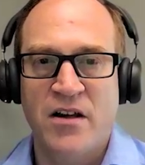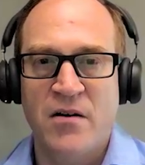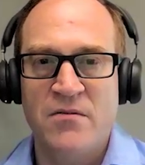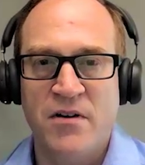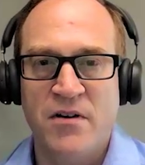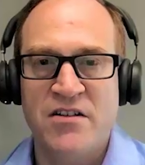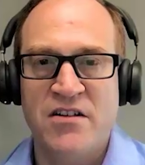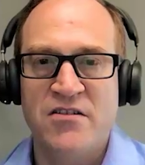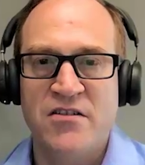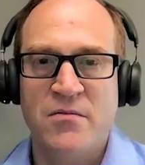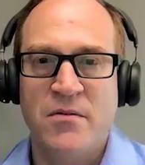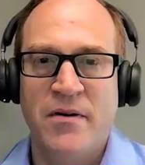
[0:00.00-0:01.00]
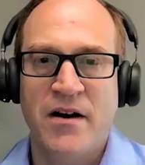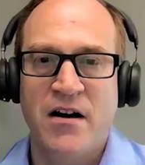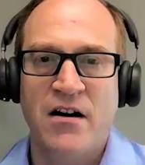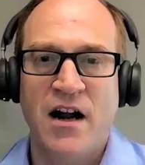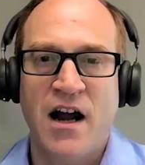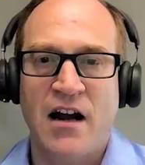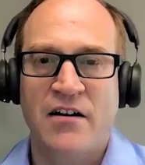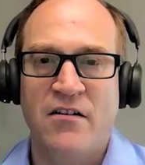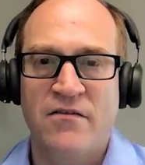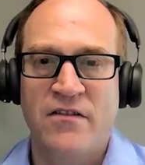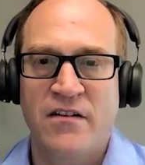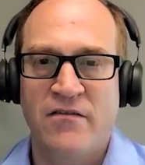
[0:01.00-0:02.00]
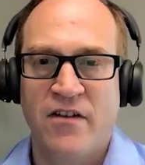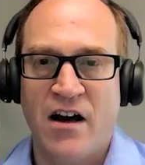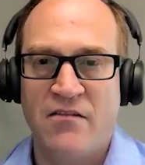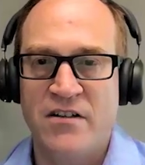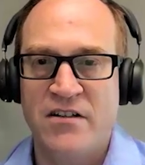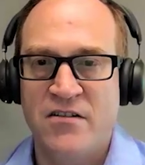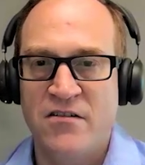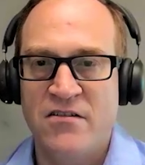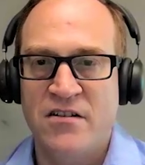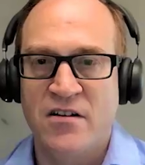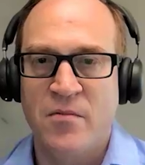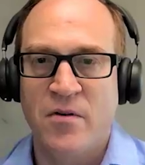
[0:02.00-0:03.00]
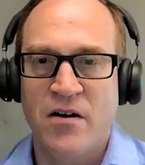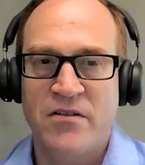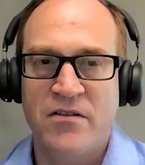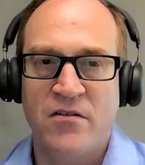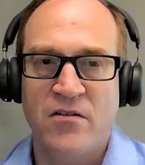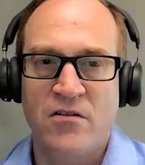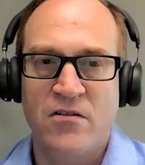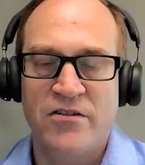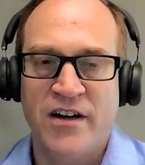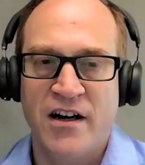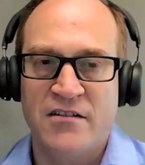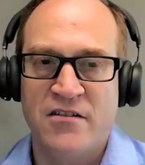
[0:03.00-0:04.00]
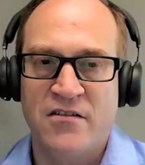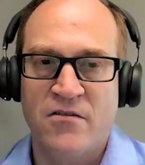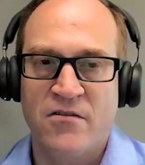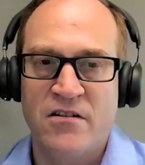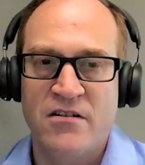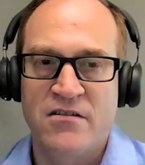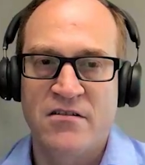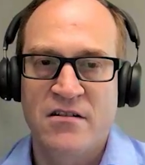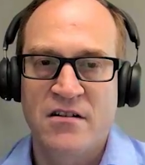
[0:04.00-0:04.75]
it becomes much easier to prepare accurate VAT returns and comply with the local tax authorities.